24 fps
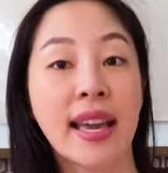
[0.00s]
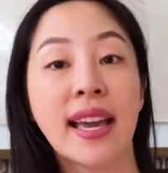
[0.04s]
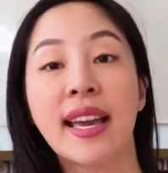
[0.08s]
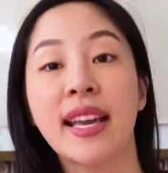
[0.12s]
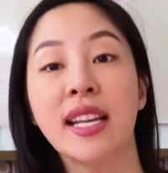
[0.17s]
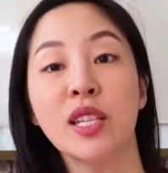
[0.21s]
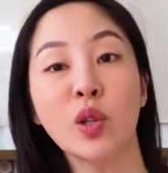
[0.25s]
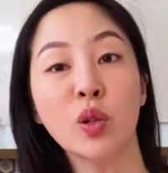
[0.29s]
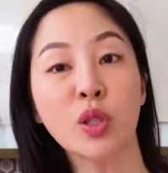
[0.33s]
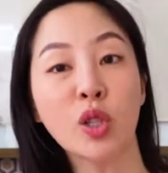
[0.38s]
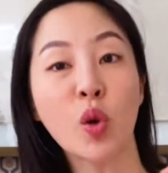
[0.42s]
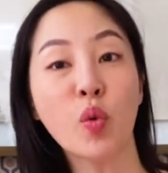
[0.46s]

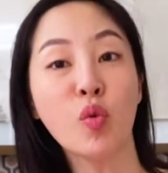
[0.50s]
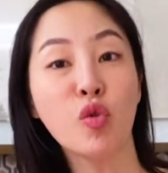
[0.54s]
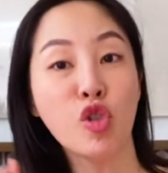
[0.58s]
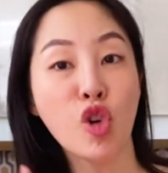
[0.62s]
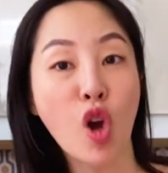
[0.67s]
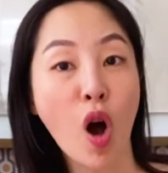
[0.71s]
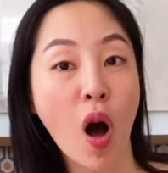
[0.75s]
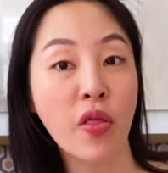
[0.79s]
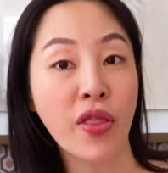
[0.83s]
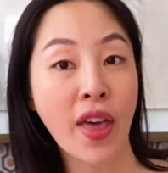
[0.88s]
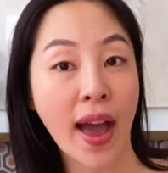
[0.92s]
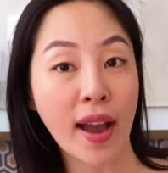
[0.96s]
It's also
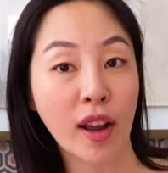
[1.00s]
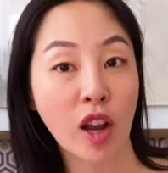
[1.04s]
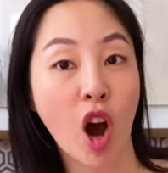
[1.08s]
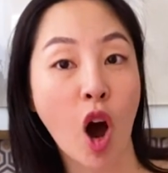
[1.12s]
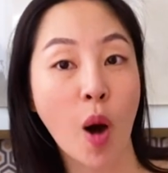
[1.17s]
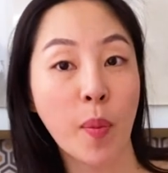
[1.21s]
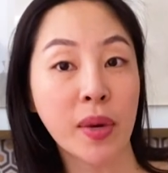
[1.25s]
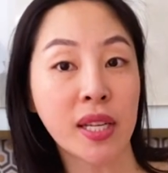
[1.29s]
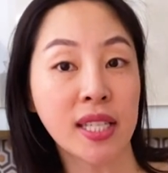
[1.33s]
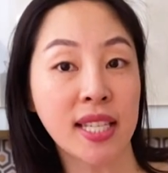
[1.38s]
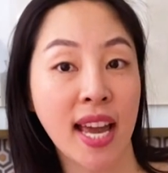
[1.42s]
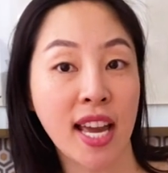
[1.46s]
not that
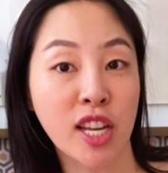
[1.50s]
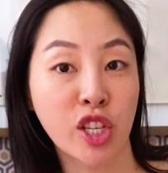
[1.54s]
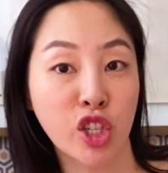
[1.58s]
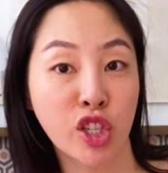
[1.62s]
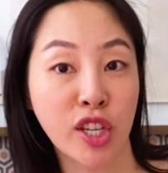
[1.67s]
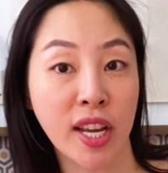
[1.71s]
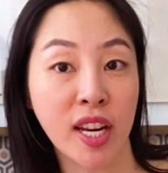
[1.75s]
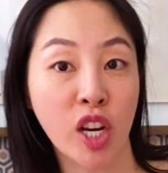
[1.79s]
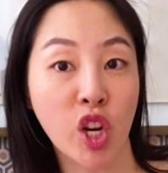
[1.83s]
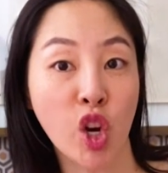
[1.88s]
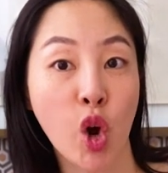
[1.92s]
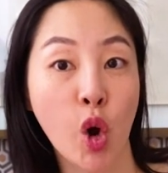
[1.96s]
common to
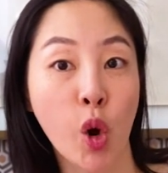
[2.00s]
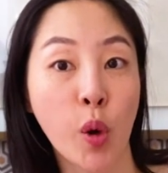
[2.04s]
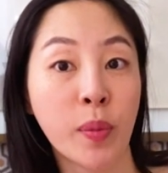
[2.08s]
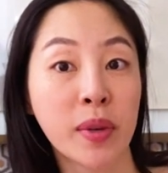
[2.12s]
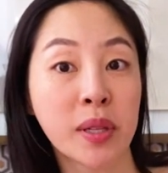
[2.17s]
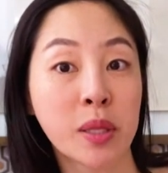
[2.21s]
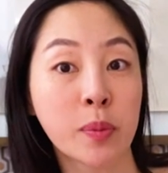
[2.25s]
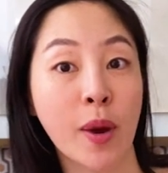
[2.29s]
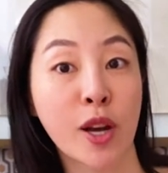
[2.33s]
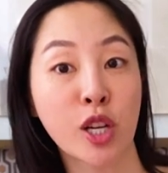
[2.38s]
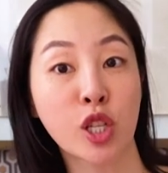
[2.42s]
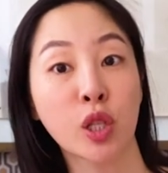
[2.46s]
entertain at home,
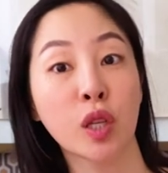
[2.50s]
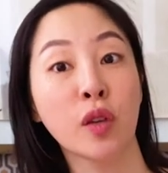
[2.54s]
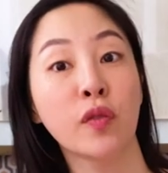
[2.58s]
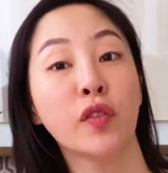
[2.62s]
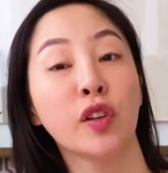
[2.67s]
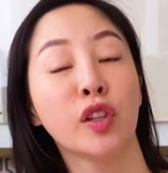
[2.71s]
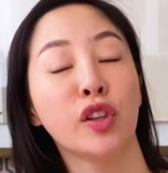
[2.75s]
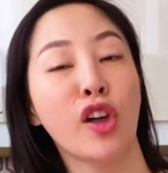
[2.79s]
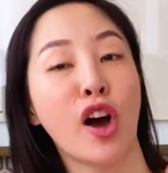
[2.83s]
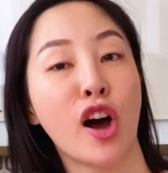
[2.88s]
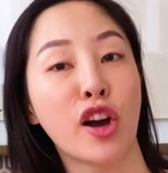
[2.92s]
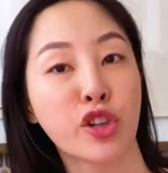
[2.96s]
especially
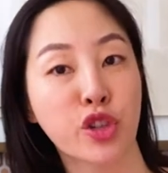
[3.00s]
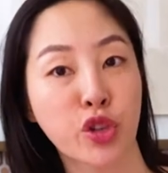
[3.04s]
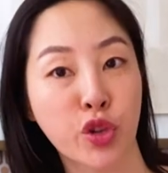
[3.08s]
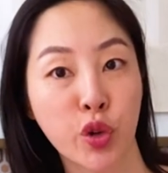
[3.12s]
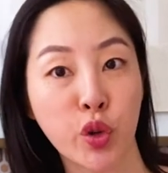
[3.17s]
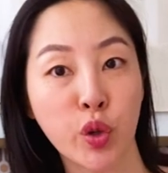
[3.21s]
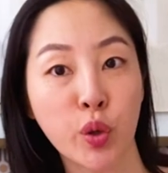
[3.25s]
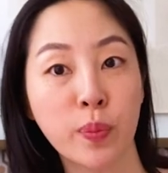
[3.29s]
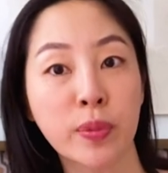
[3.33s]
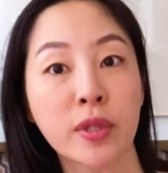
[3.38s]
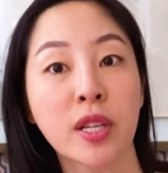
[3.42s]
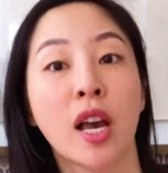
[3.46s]
for large
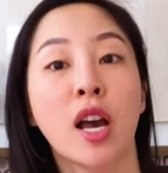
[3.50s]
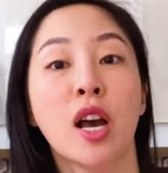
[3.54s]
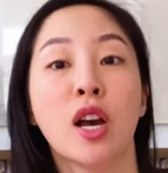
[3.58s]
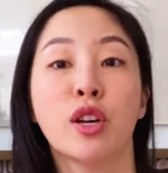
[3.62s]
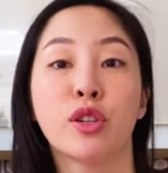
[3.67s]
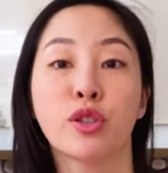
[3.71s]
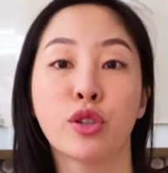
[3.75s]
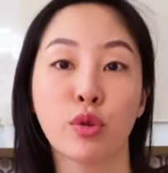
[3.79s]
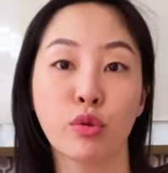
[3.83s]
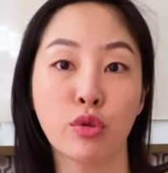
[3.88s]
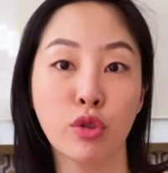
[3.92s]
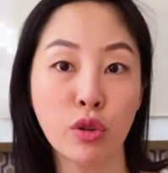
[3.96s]
groups.
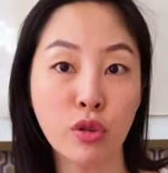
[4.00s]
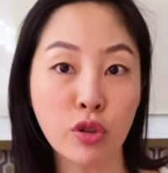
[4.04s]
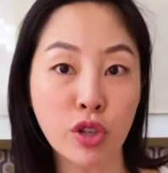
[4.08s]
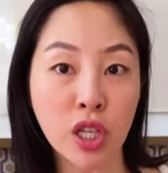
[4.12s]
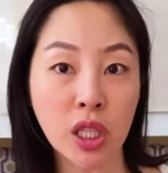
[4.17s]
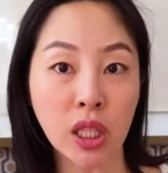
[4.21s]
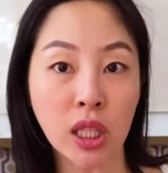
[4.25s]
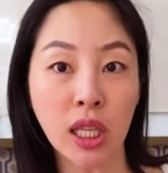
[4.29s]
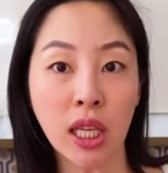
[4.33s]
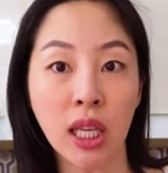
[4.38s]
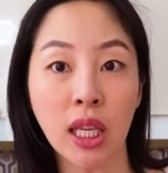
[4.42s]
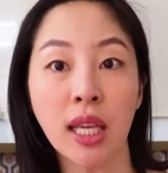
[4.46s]
So
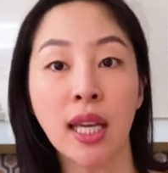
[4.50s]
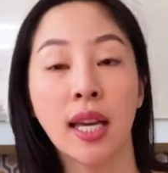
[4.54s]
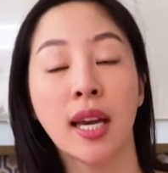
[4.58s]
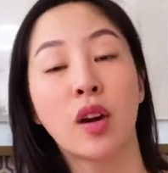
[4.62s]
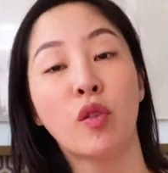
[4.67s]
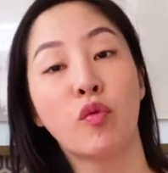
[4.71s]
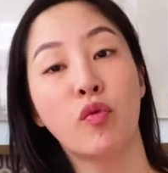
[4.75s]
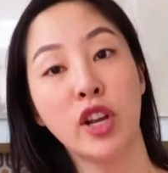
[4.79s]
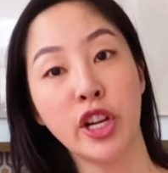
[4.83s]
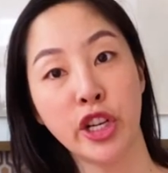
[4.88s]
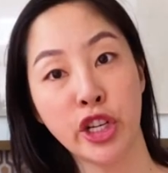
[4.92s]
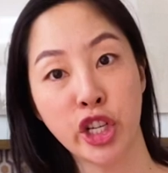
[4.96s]
usually
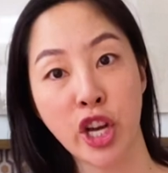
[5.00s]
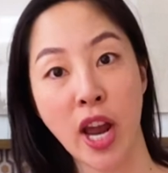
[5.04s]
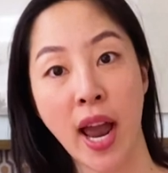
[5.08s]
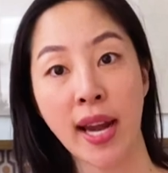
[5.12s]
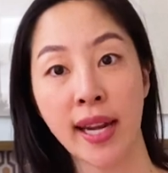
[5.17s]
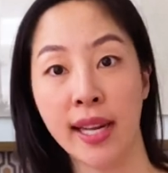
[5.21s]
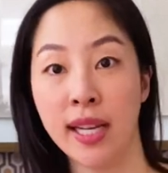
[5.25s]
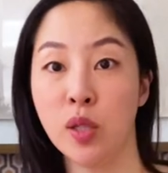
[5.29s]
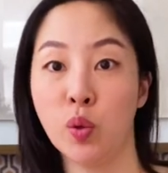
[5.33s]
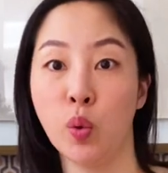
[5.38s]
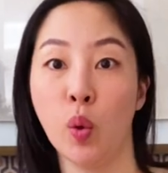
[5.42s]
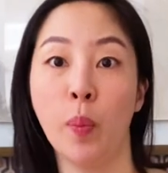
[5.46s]
rich
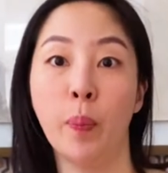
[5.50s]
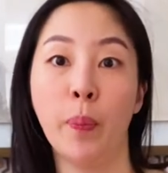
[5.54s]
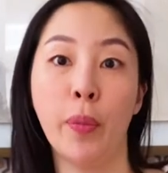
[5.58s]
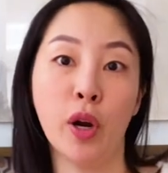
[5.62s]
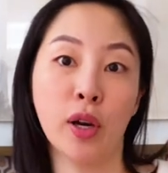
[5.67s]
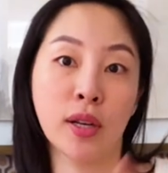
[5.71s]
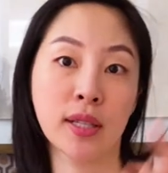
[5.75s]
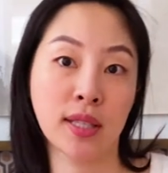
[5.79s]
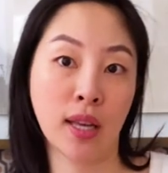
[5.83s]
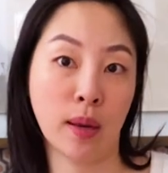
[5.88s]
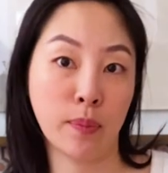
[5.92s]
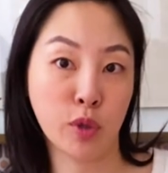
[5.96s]
Chinese will
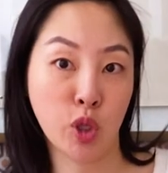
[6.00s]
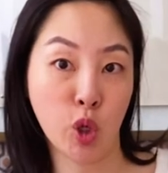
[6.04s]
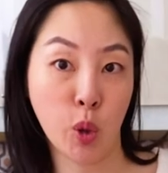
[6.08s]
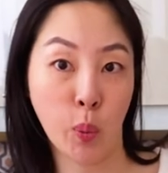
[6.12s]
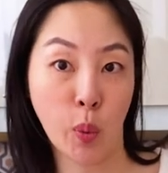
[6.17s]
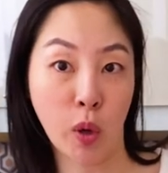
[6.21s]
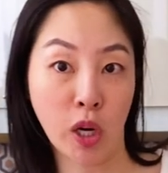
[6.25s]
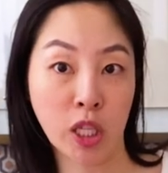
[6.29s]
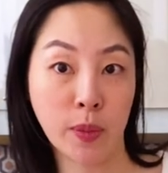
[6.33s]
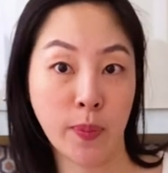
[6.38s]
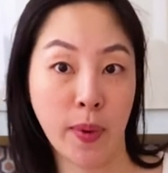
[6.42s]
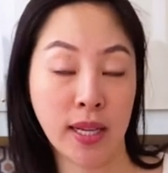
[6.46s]
book some
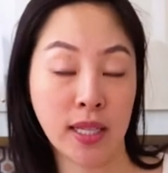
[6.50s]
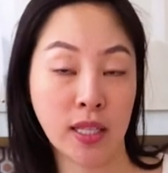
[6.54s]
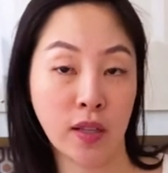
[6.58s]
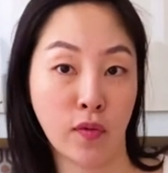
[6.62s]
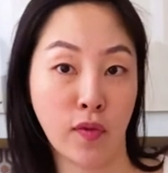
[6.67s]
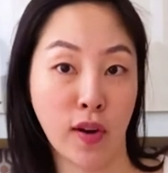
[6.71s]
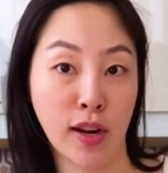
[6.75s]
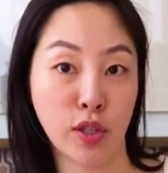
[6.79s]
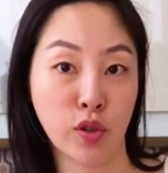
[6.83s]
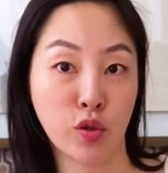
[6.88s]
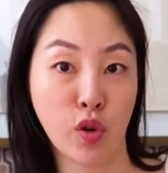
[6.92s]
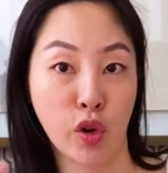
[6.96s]
super
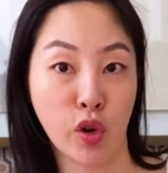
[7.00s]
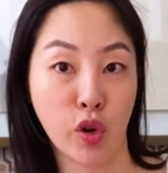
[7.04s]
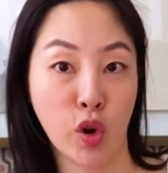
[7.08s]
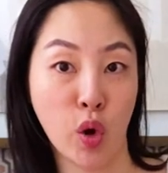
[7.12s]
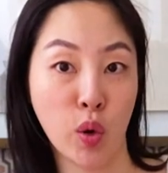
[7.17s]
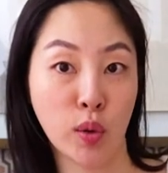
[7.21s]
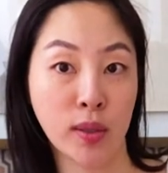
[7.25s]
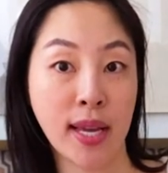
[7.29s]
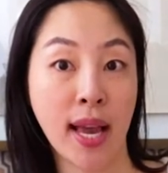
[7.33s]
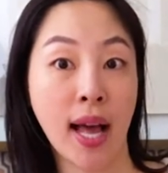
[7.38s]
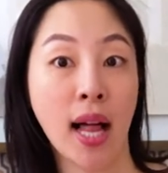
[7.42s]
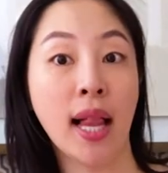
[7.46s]
expensive restaurant or
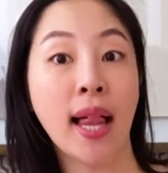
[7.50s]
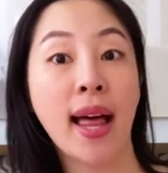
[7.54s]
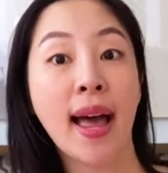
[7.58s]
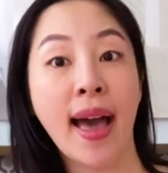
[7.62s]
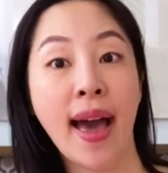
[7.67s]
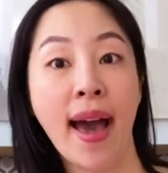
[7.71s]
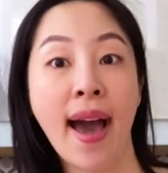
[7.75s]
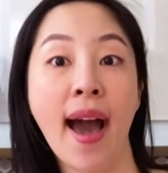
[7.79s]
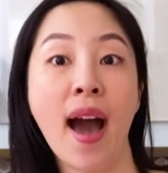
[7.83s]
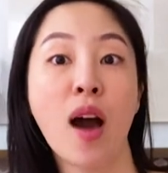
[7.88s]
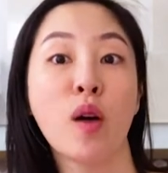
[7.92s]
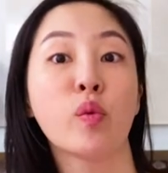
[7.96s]
hotel
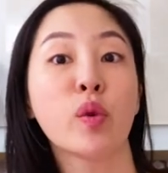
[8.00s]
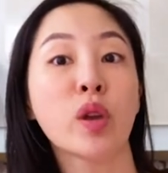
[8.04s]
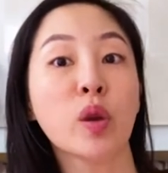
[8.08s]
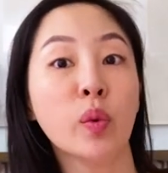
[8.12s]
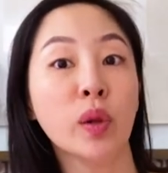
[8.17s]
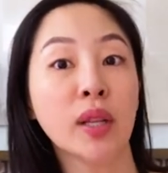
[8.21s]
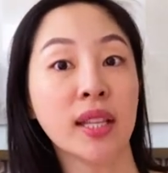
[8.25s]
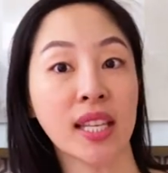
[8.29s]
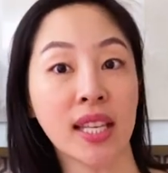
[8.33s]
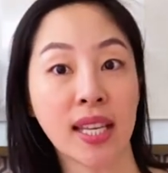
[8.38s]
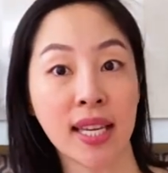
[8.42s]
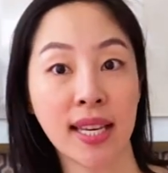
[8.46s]
and we
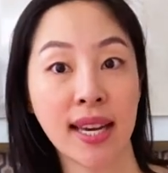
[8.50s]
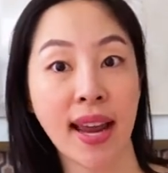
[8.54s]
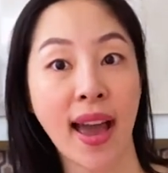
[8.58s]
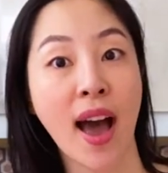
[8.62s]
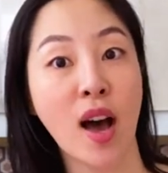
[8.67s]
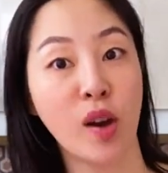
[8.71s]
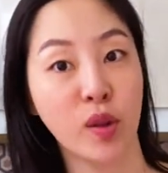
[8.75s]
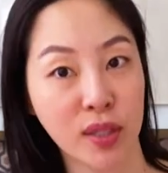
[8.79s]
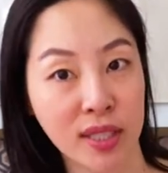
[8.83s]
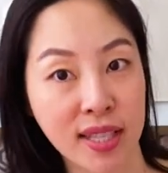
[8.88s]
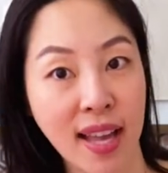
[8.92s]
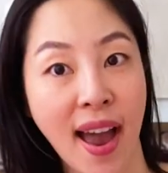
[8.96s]
will eat
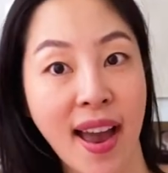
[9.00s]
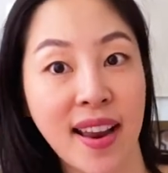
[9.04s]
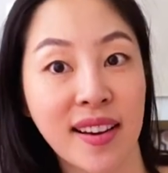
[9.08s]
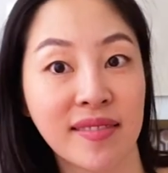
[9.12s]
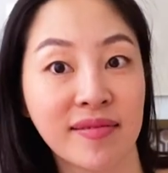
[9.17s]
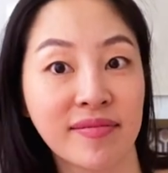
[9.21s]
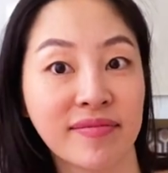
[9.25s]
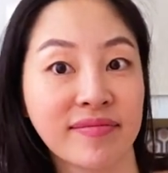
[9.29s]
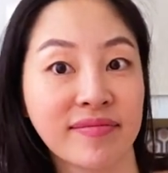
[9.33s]
outside.